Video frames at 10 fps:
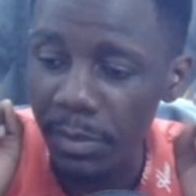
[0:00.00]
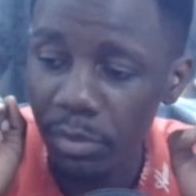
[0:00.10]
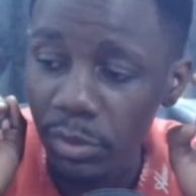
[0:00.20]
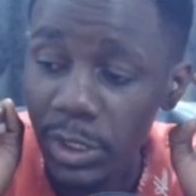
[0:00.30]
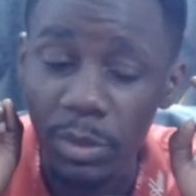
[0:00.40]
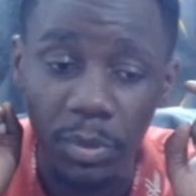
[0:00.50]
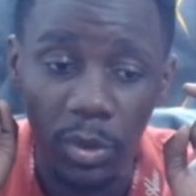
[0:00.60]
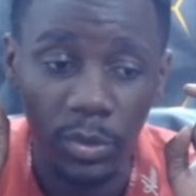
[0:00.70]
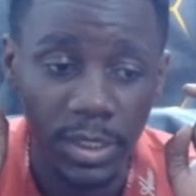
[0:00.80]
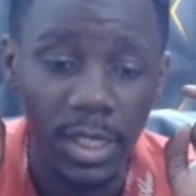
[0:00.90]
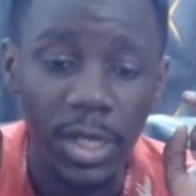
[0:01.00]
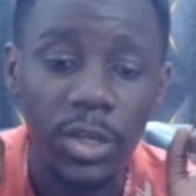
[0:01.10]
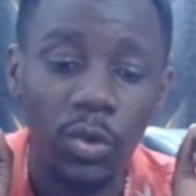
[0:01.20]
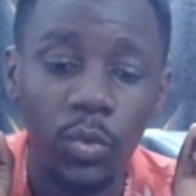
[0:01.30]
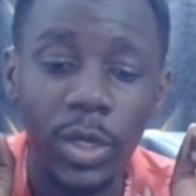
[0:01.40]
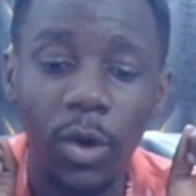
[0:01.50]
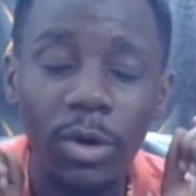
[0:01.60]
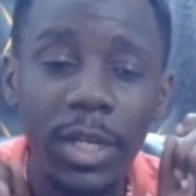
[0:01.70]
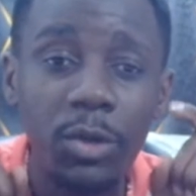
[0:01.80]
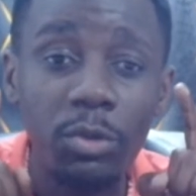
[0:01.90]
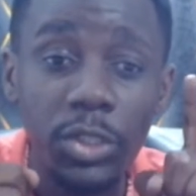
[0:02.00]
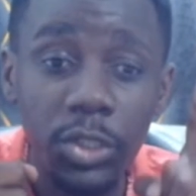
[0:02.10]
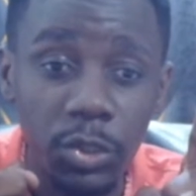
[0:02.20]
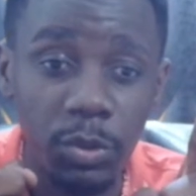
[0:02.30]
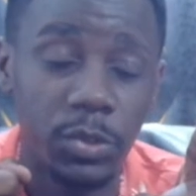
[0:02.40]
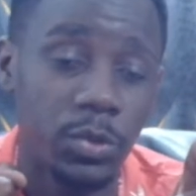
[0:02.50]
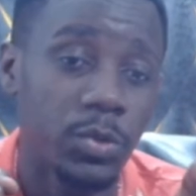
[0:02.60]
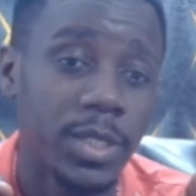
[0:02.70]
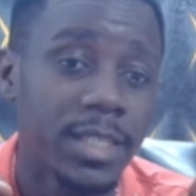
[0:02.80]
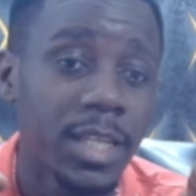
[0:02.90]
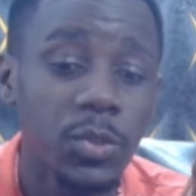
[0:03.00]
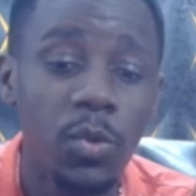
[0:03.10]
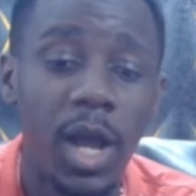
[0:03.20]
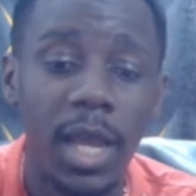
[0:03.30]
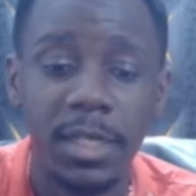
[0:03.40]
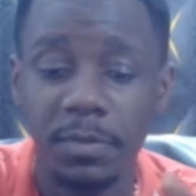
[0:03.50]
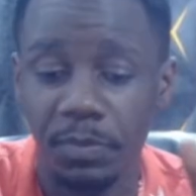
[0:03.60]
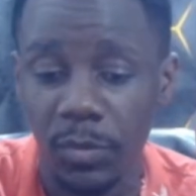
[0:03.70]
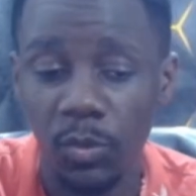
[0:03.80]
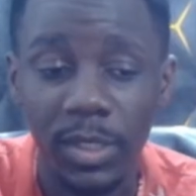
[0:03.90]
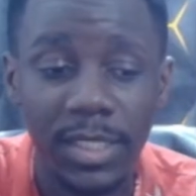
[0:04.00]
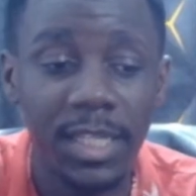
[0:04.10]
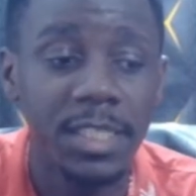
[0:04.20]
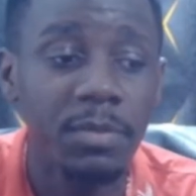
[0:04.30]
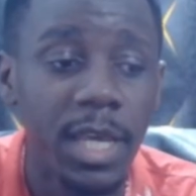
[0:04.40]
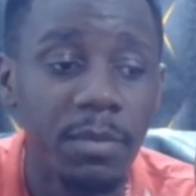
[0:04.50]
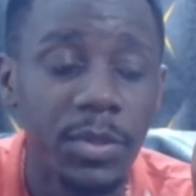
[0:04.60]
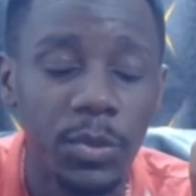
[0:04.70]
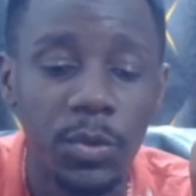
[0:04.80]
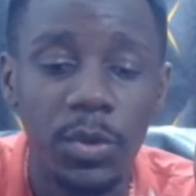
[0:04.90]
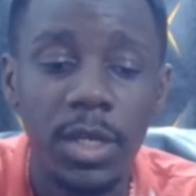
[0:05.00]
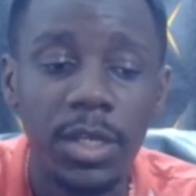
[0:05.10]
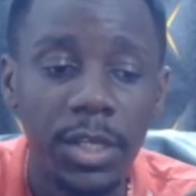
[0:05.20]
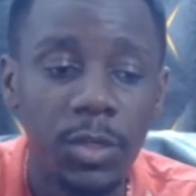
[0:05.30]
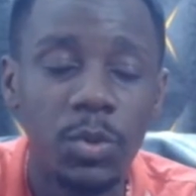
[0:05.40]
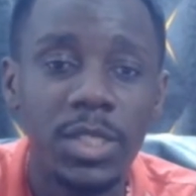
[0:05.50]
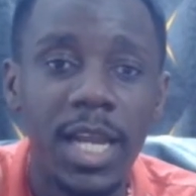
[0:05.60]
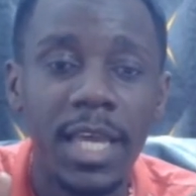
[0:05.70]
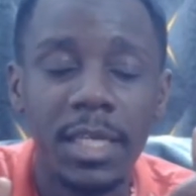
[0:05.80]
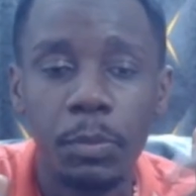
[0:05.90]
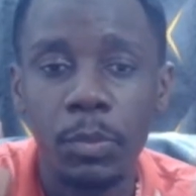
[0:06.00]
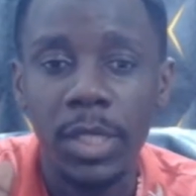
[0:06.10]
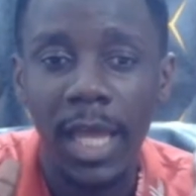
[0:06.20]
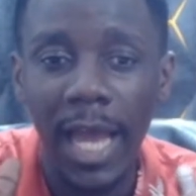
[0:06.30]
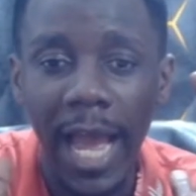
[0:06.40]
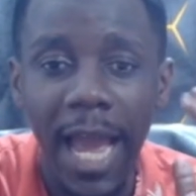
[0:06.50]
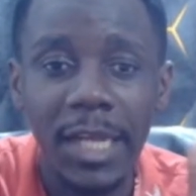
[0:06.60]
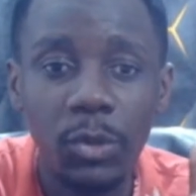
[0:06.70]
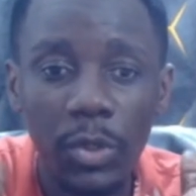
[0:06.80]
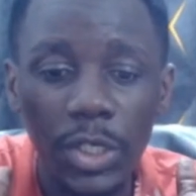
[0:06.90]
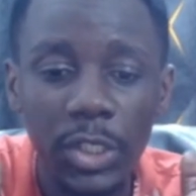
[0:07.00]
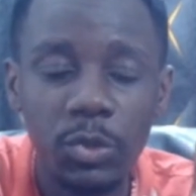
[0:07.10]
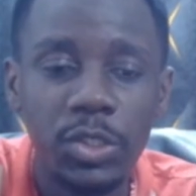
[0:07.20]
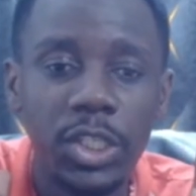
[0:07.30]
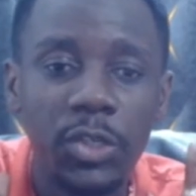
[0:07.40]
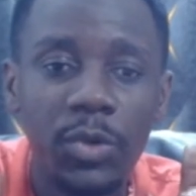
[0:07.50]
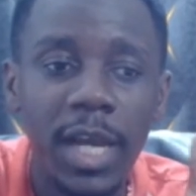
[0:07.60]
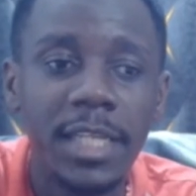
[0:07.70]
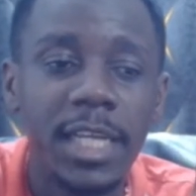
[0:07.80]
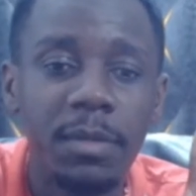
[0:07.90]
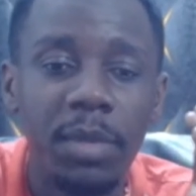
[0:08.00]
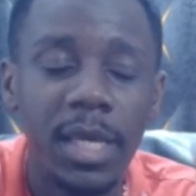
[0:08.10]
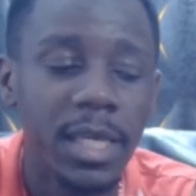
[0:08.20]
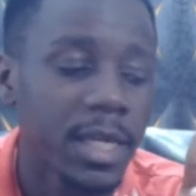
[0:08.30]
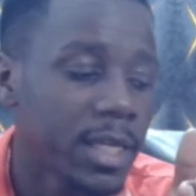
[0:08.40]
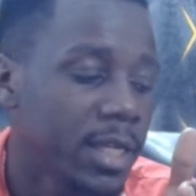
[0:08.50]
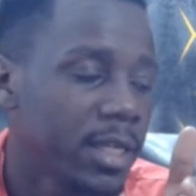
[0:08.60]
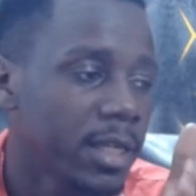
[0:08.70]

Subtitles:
put it to a pause. We are only continuing to do that. That's why when Sir Jim came in through, he was like, I don't need to see United paying